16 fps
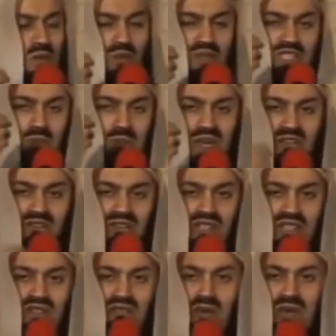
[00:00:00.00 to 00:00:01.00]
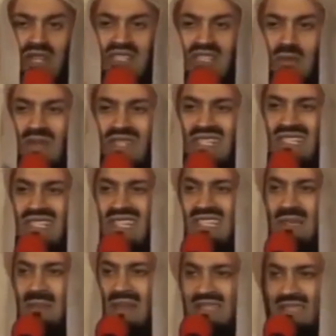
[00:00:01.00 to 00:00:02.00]
between what is beneficial for us and what is
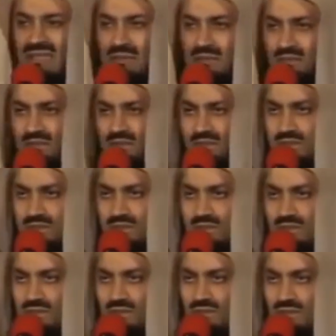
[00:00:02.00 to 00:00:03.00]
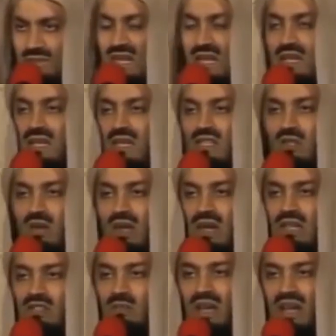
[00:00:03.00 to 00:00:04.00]
detrimental. So
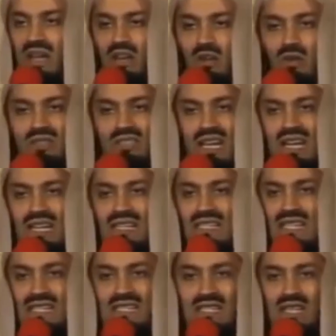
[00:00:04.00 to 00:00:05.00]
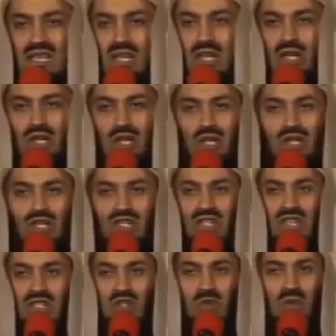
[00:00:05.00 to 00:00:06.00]
Allah subhanahu wa ta'ala says, He
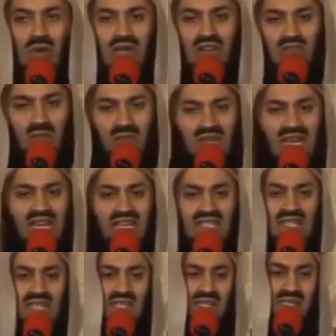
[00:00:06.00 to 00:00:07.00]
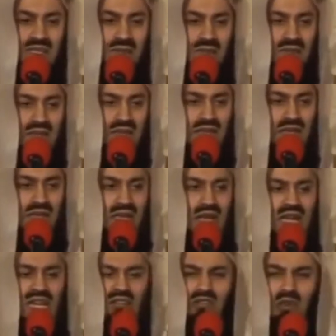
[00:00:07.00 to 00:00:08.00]
says, you work for me 8 years.
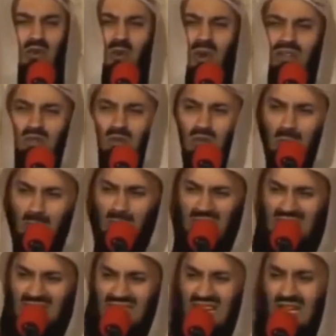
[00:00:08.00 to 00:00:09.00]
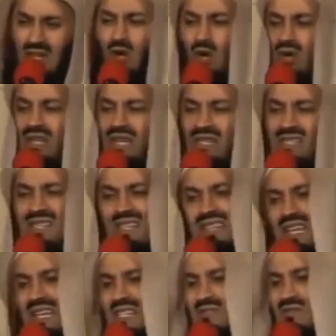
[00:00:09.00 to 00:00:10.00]
And if you want to complete 10 whole years,
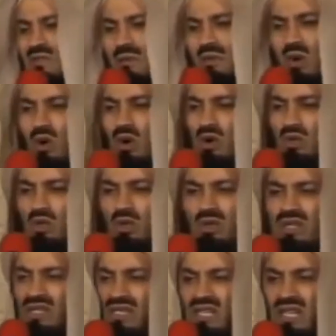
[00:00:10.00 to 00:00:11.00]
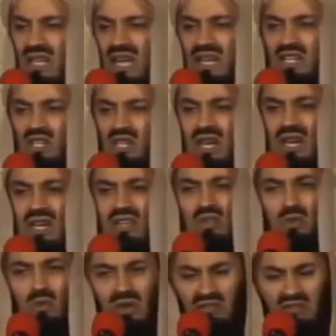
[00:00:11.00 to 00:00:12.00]
then that is from your own goodness. And inshallah,
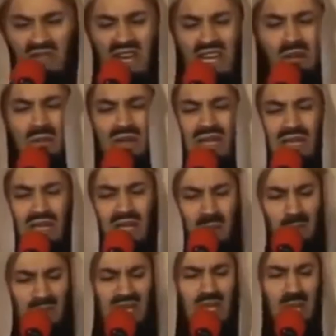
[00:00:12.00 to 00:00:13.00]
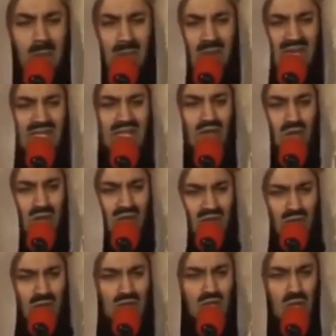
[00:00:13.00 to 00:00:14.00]
you will find me being a person who
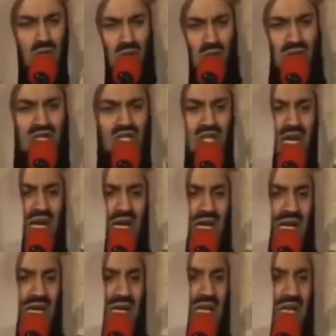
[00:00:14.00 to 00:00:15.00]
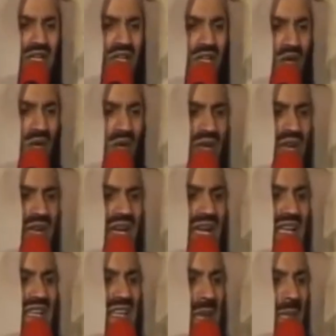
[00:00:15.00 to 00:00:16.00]
is also good, inshallah. You know,
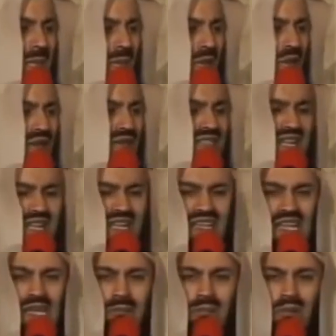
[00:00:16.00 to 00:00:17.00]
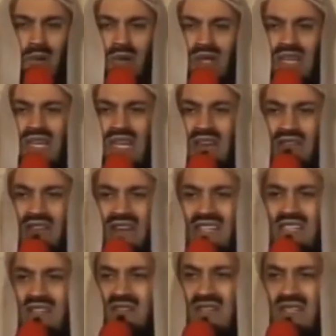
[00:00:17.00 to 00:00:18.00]
like the employer telling the employee and
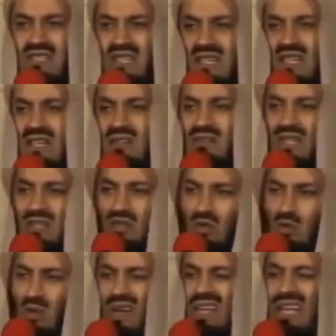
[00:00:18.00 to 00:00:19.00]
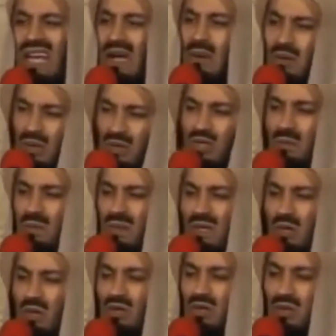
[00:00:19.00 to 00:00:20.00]
vice versa, to say, don't worry, I will also
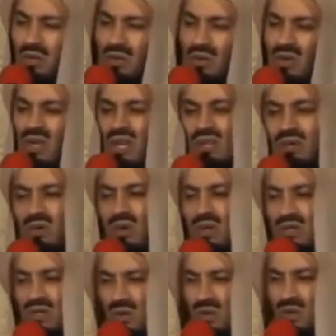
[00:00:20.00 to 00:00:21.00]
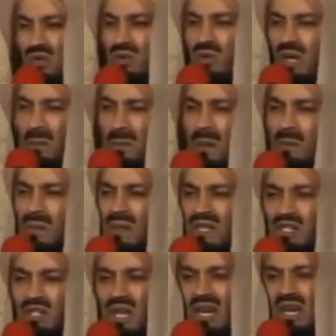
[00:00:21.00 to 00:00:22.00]
be good to you. You work
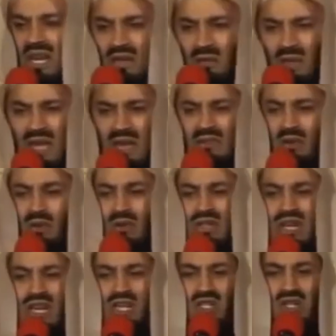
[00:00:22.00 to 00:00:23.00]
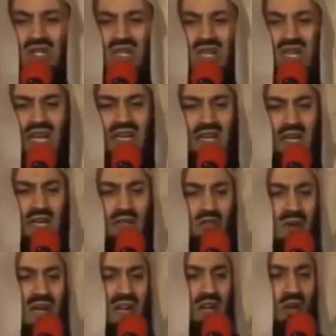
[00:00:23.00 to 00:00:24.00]
properly, inshallah, and we have a good relation. And Allah
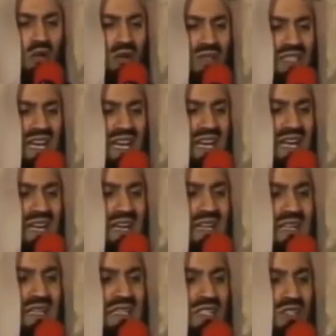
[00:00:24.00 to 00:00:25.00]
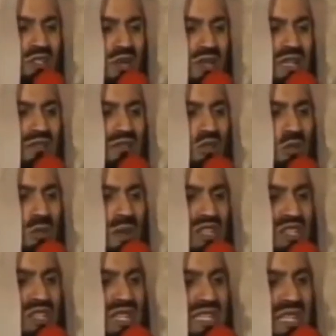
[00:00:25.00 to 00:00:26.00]
subhanahu wa ta'ala does not give too
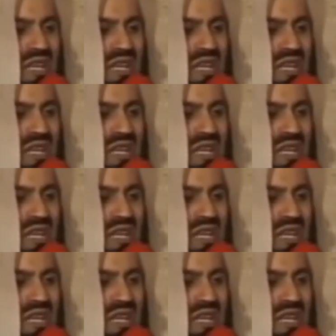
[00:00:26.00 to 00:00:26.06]
much